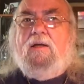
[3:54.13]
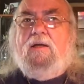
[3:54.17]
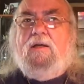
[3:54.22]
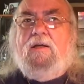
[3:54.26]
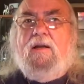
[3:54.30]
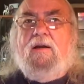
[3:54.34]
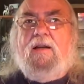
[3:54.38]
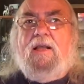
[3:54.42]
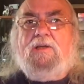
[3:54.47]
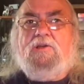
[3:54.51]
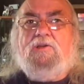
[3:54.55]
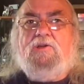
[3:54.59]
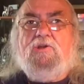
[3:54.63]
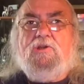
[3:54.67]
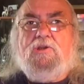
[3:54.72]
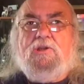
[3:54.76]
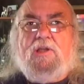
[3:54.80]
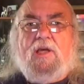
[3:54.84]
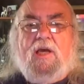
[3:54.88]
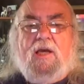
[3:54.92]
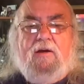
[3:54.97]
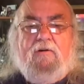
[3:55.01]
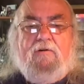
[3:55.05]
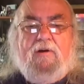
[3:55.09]
Now let's just
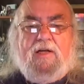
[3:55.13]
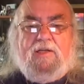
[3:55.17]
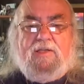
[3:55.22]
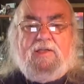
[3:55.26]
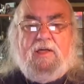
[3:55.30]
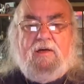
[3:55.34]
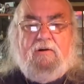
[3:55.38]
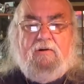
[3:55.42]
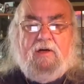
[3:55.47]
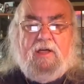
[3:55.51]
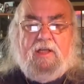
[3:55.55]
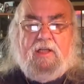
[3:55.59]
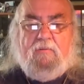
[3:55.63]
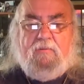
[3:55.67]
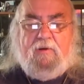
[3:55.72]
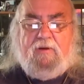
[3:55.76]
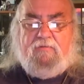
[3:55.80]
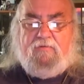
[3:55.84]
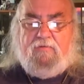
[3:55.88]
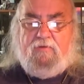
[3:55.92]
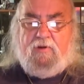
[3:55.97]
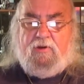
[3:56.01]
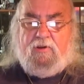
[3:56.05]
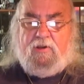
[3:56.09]
digress here a little bit
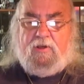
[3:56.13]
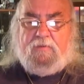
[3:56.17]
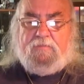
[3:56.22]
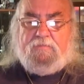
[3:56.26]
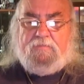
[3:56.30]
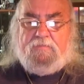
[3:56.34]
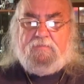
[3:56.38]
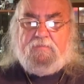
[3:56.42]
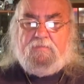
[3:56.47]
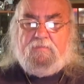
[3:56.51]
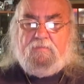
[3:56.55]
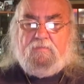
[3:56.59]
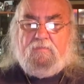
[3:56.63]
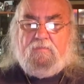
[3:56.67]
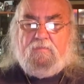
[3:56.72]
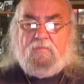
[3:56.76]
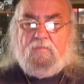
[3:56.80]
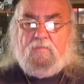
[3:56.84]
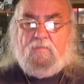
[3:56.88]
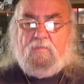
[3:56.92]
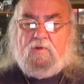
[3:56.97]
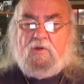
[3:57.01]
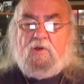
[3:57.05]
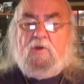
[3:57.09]
further.
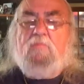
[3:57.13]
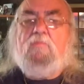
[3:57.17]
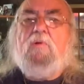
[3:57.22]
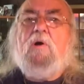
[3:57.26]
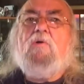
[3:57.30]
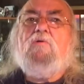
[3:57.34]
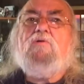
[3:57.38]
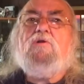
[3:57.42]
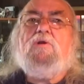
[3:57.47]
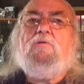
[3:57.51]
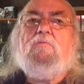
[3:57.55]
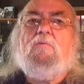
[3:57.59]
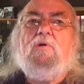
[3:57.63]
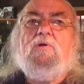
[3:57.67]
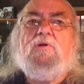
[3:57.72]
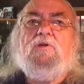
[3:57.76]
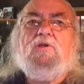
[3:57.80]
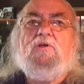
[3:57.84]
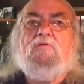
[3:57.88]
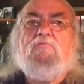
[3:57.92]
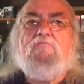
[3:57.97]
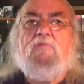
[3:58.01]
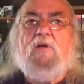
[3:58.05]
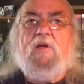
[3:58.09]
Suppose you wanted
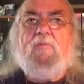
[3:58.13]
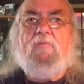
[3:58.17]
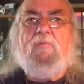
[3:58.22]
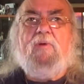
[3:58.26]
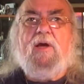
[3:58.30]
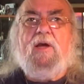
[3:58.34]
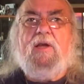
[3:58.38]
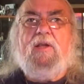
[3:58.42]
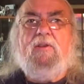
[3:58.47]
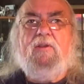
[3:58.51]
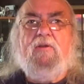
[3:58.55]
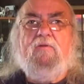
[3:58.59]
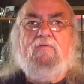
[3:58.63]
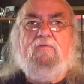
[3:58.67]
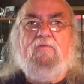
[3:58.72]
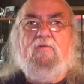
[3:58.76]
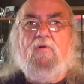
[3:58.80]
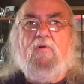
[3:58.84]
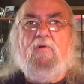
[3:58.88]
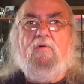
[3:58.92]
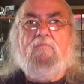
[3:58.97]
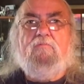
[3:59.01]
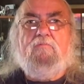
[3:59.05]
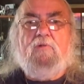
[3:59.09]
to repaint the
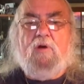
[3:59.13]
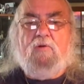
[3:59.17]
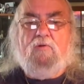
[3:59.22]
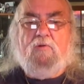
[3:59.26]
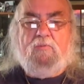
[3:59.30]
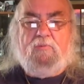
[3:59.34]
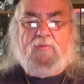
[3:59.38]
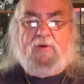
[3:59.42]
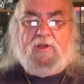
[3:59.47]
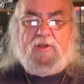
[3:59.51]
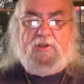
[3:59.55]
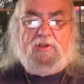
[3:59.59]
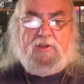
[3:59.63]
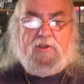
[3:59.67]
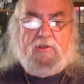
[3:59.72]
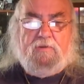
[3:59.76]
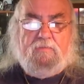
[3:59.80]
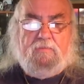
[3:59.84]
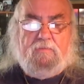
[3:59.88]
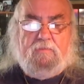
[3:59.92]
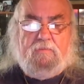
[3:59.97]
fourth road bridge.